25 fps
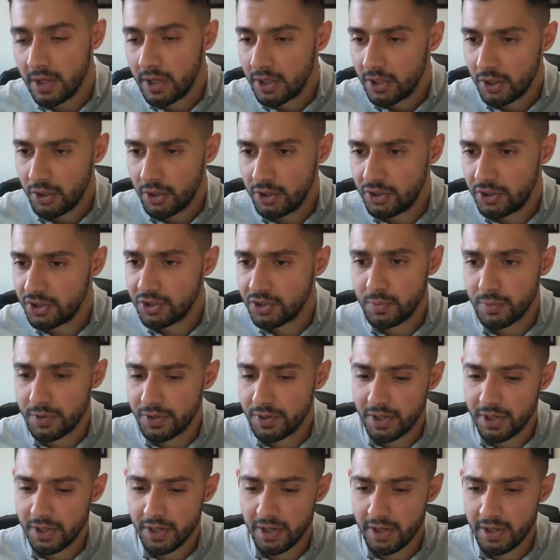you just want
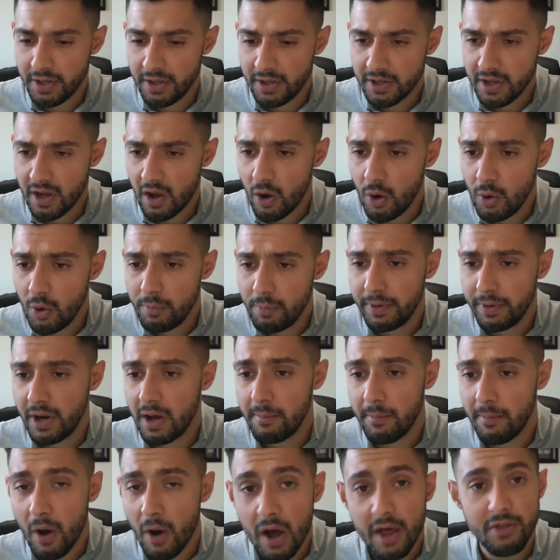to open
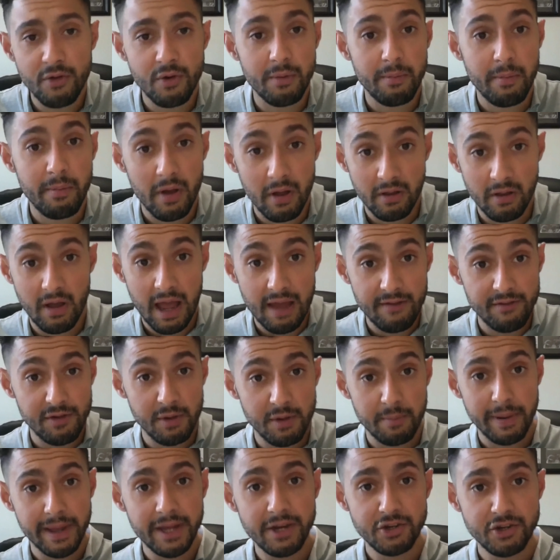up either have your
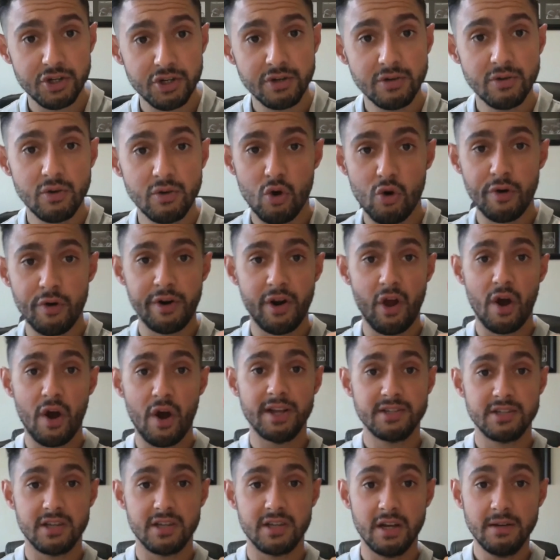pension or an
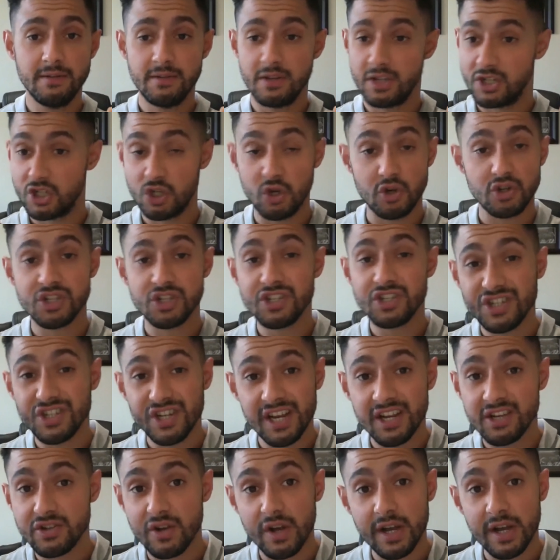ISA, a stocks and
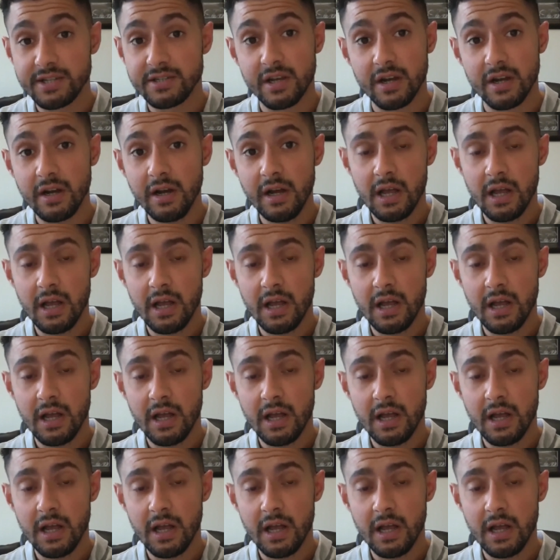shares ISA,